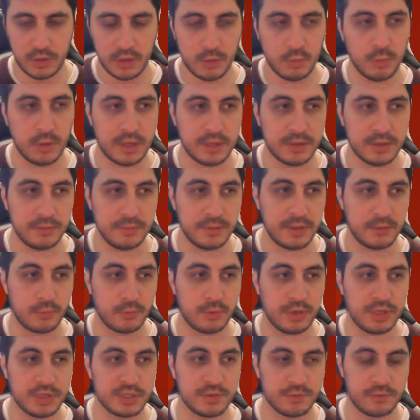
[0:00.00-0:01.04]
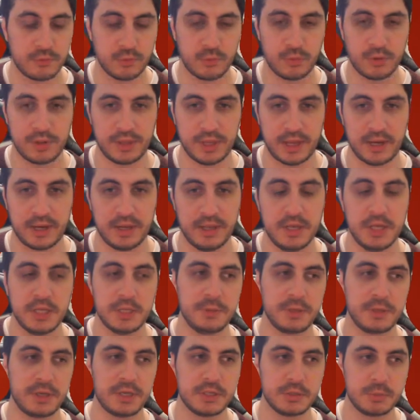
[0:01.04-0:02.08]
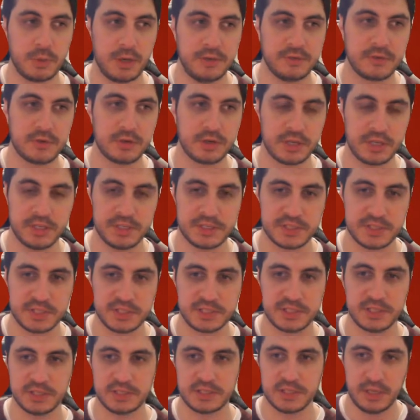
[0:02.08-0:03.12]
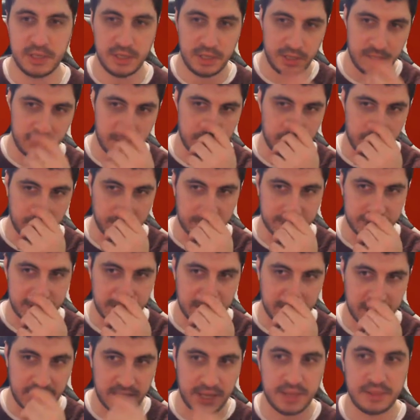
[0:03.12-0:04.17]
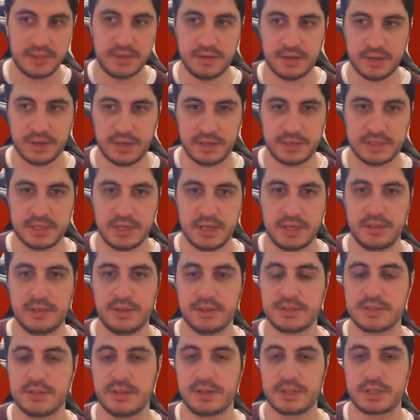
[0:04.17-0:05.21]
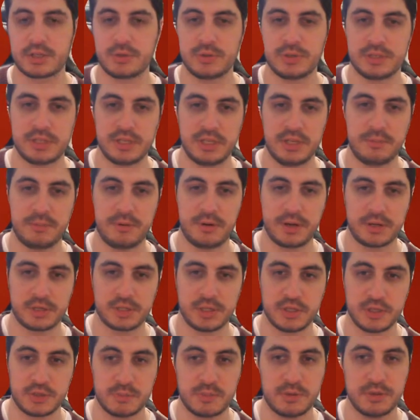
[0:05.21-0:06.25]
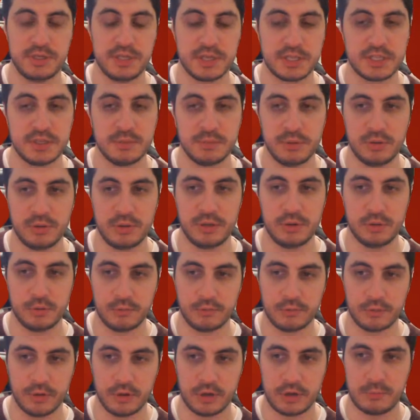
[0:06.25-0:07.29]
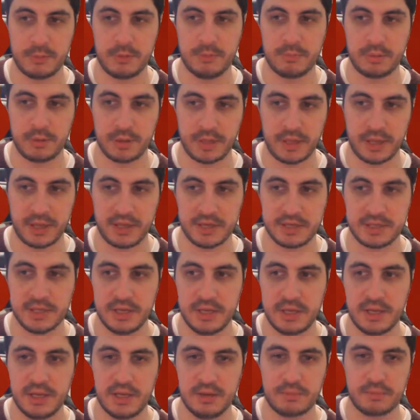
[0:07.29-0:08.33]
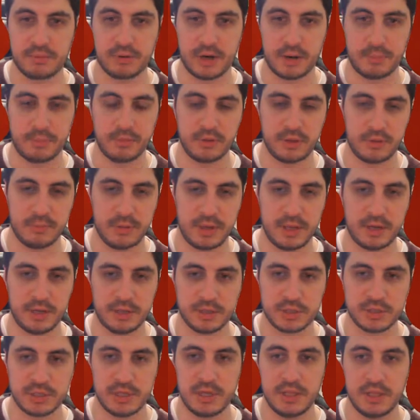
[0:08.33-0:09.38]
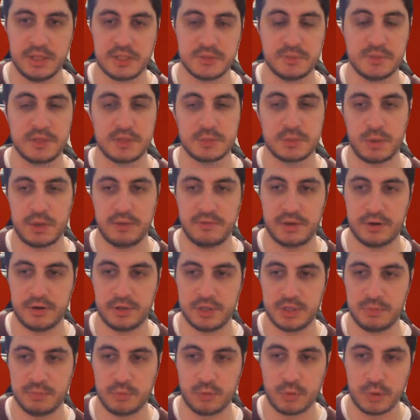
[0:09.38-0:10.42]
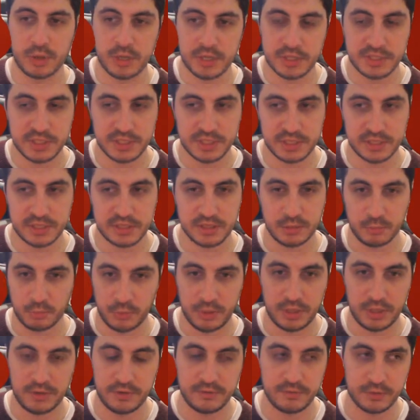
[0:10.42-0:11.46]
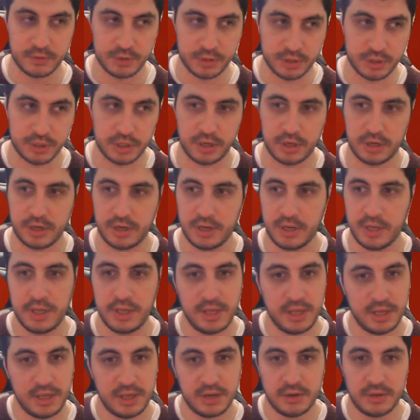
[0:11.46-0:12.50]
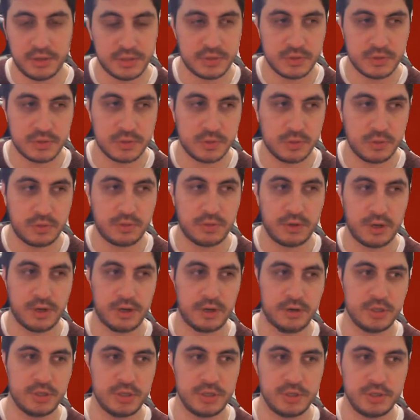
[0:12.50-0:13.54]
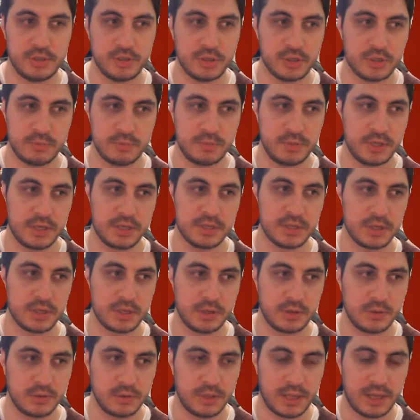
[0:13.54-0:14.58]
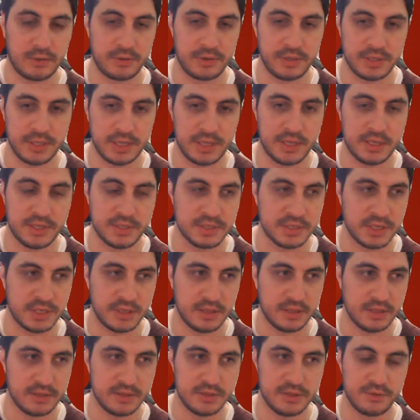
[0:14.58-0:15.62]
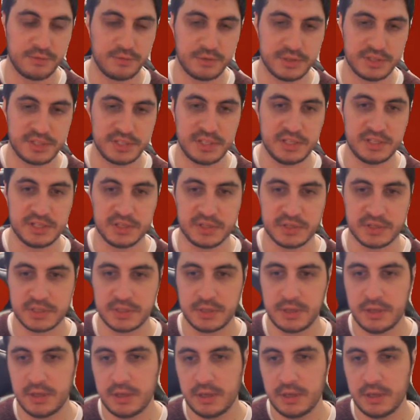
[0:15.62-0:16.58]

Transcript: And the reason for that is because waves are consistent throughout the day and the night, thus electricity production is predictable and overall can be planned and properly managed. This makes wave energy more consistent than wind for sure, and also solar energy just because of cloudy days and then the different seasons.